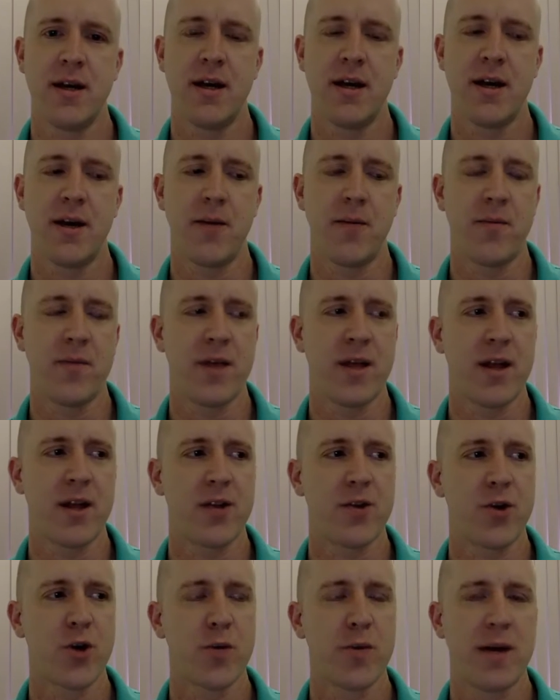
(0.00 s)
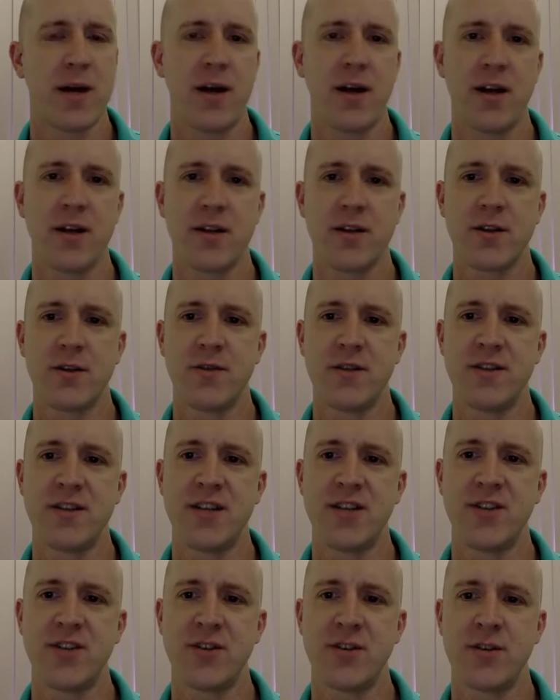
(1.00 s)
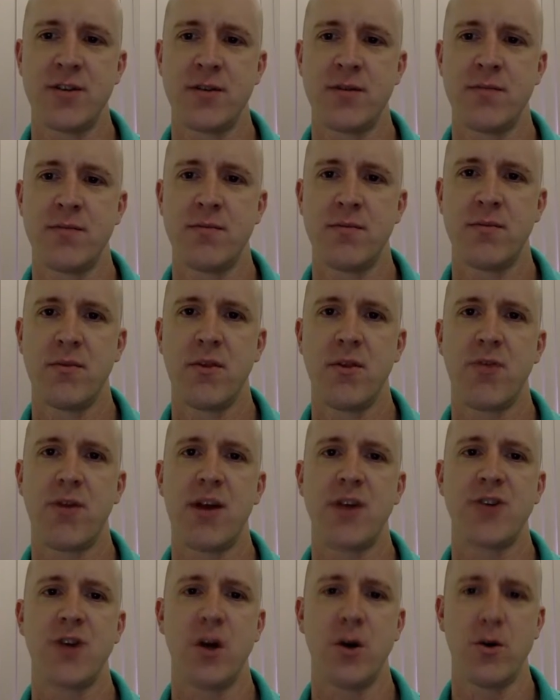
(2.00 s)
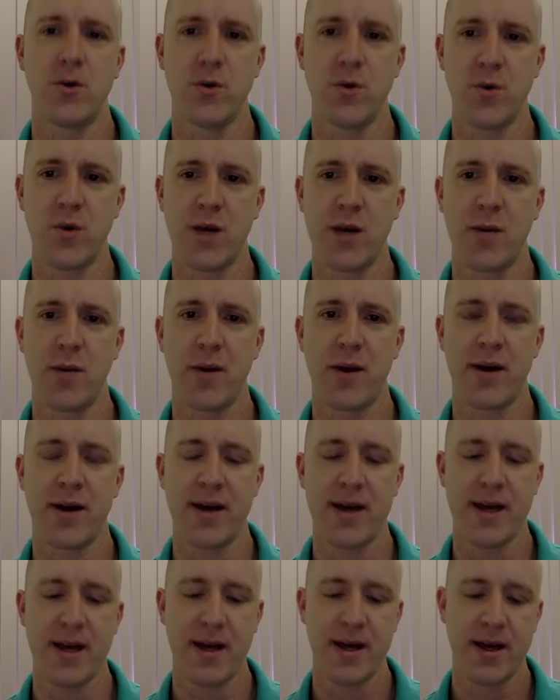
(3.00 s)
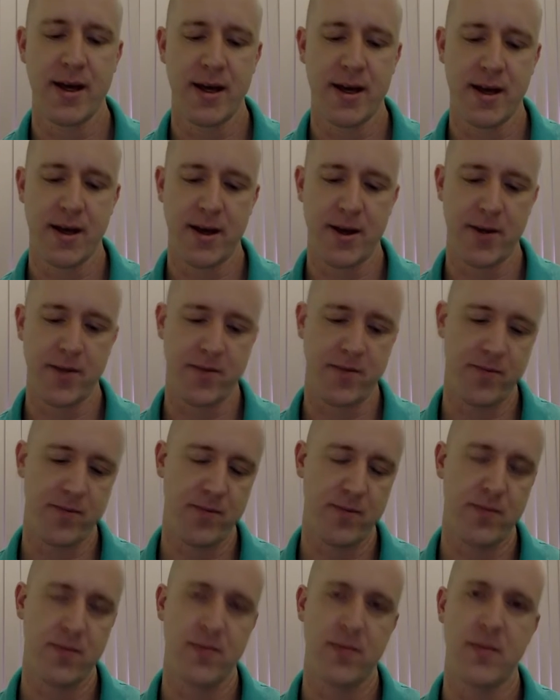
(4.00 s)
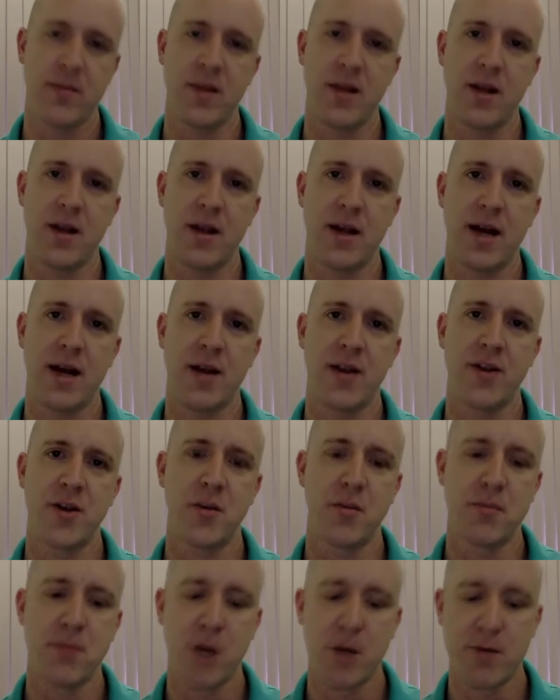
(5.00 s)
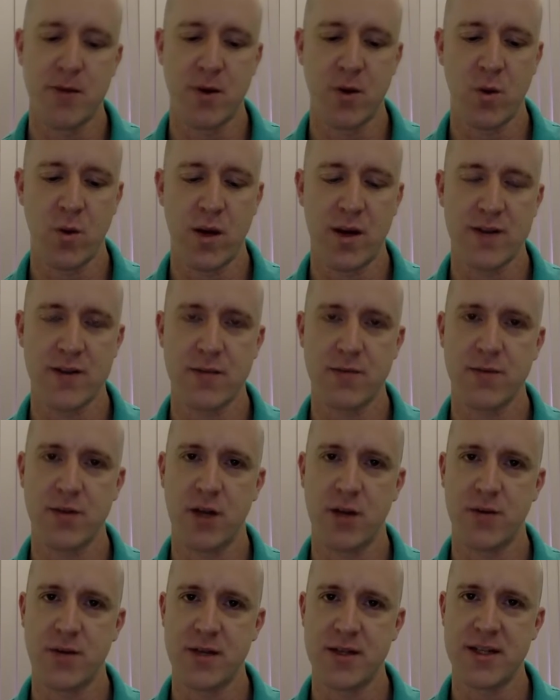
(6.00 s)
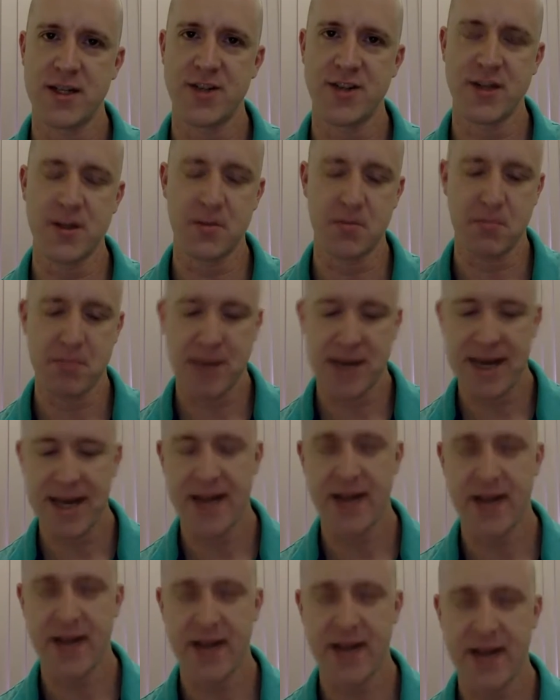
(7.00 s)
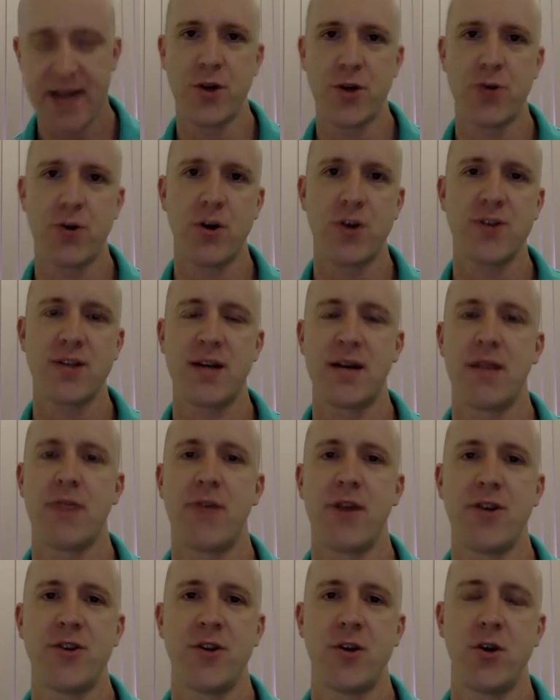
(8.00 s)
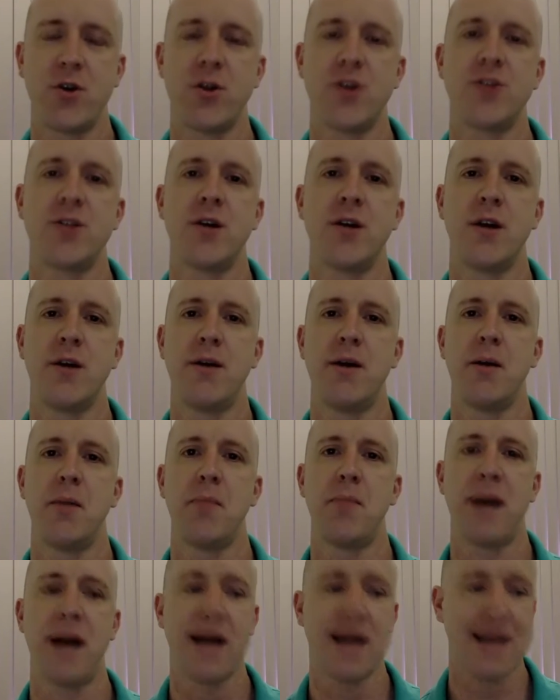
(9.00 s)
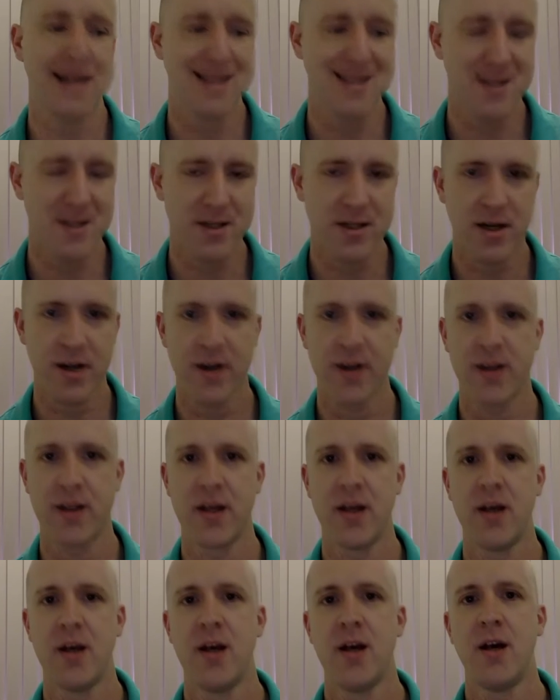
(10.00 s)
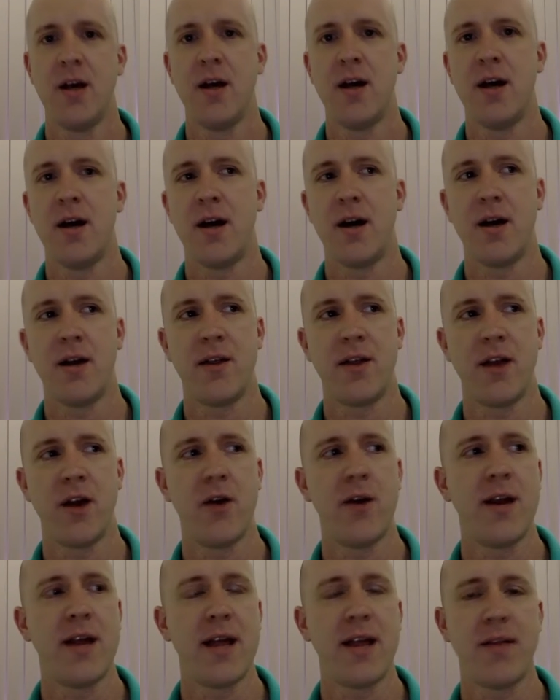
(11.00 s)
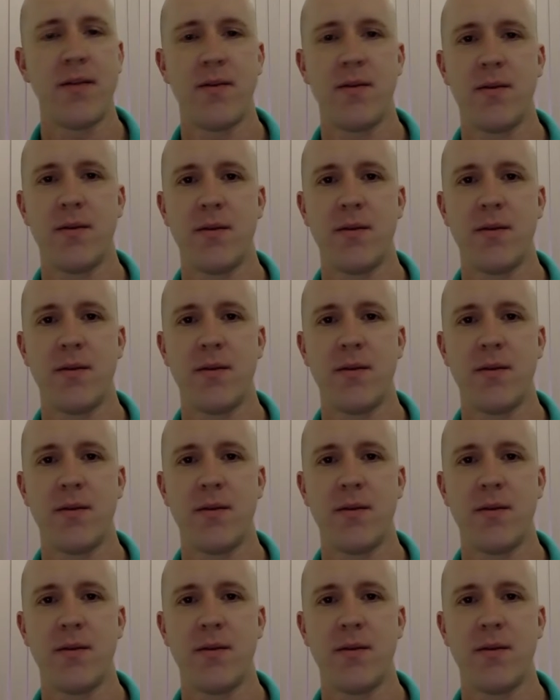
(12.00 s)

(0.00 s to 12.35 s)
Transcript: um, and I talk about a sort of decision threshold whereby um, you know there's a moment where sometimes a decision is made, and once you cross that threshold, there's no going back. It's done. Uh, the only